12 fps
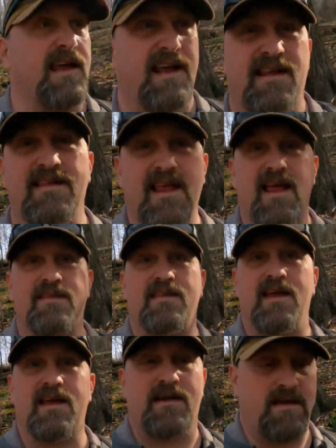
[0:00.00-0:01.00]
in that
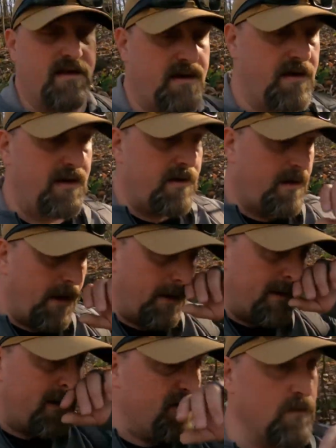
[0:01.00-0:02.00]
thing, I
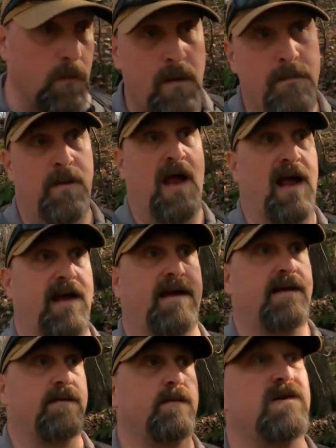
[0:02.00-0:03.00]
think for one packet, and